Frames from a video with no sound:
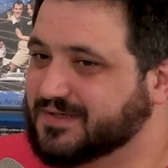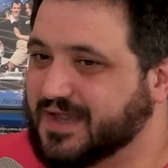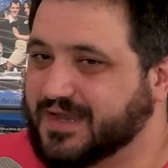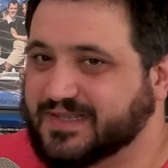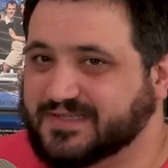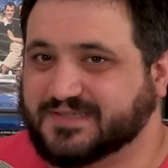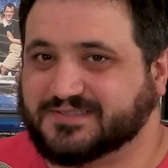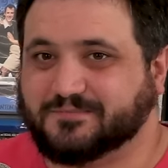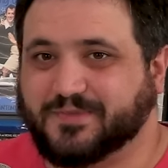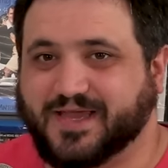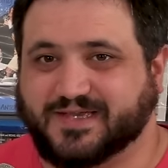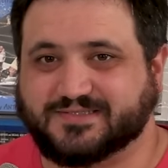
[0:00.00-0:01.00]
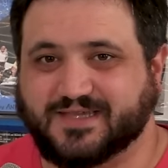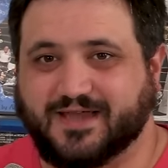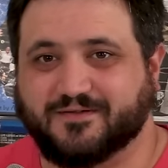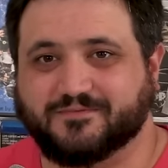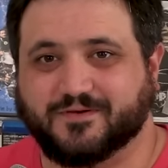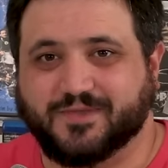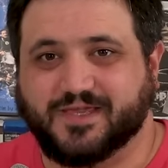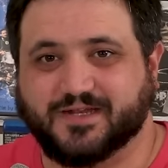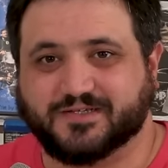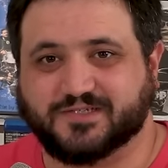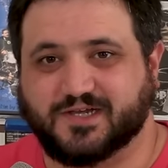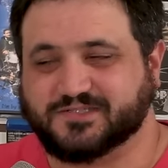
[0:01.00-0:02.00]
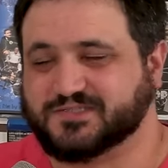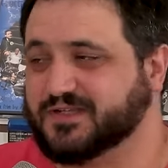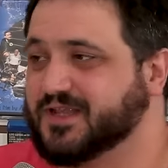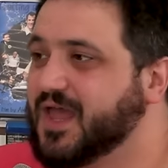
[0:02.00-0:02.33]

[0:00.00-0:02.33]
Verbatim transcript: And he doesn't pass out from heat exhaustion.